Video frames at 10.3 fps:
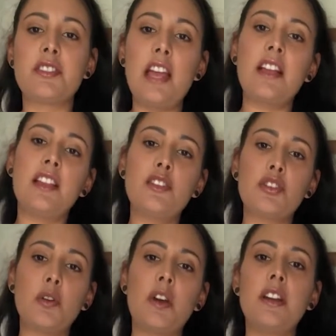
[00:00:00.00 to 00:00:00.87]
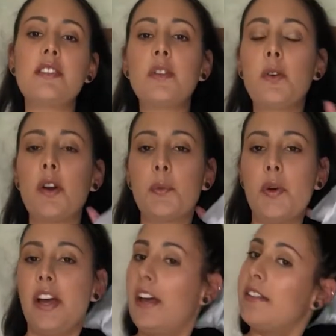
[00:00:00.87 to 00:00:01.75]
cycling shorts or
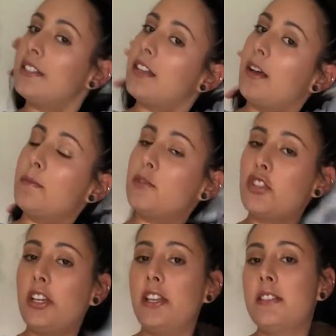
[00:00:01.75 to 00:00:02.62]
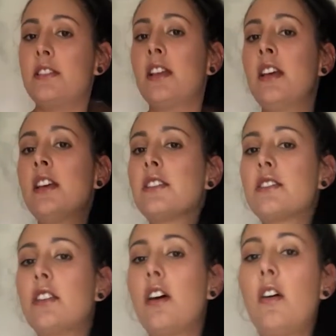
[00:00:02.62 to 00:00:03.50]
with some jeans,
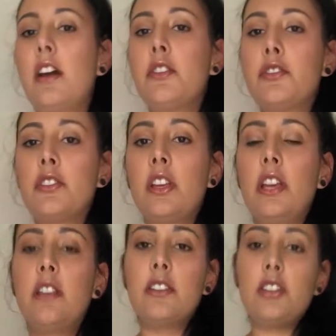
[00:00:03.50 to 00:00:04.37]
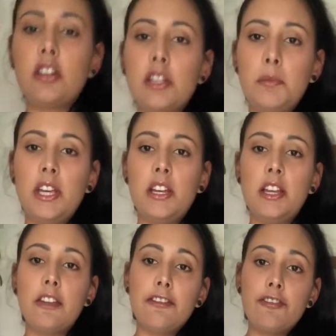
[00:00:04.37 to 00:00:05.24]
so I usually either tuck them in the